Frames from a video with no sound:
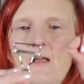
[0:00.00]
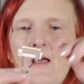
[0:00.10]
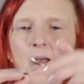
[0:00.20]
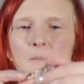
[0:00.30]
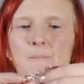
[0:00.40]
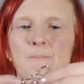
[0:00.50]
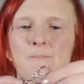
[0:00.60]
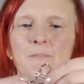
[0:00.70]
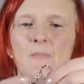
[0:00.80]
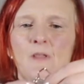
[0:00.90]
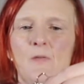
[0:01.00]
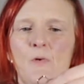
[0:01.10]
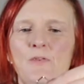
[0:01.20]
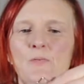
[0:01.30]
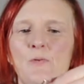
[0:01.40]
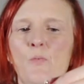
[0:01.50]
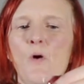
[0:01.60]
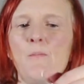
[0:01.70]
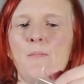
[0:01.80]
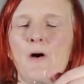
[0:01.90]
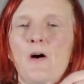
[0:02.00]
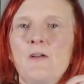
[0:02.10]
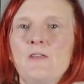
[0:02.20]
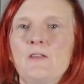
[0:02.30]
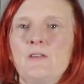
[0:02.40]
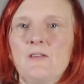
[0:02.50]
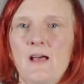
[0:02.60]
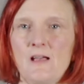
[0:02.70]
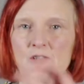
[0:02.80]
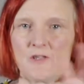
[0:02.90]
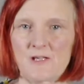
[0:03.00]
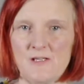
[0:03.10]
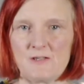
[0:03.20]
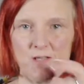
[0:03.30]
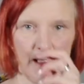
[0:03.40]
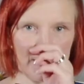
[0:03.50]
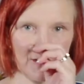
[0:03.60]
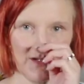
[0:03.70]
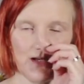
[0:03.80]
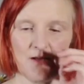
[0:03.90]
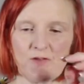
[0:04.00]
The ones with one bar you need to actually stitch